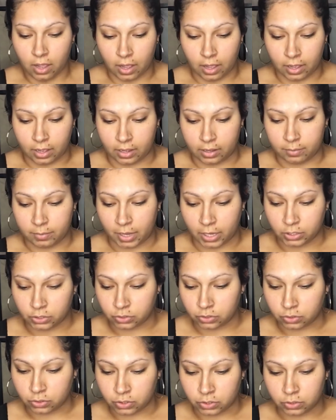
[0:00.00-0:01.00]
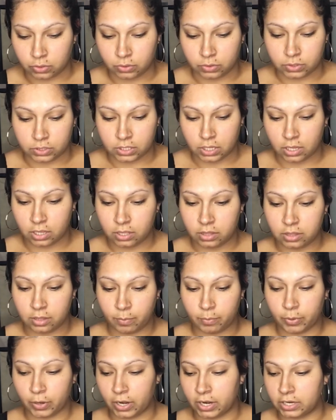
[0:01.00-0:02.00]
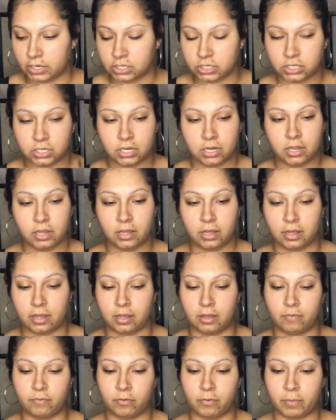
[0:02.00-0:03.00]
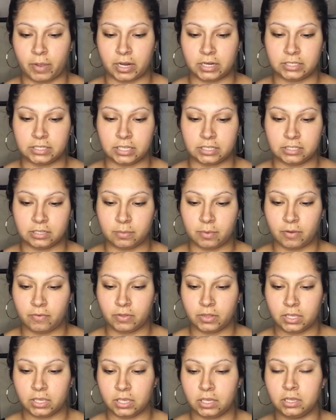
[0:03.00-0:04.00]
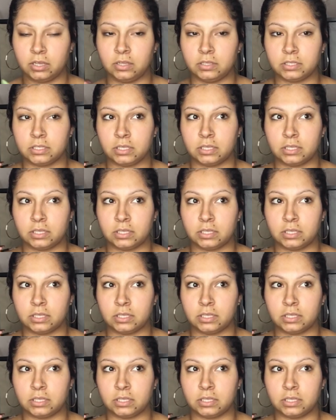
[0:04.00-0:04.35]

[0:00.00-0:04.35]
I do use the brush from Anastasia Beverly Hills.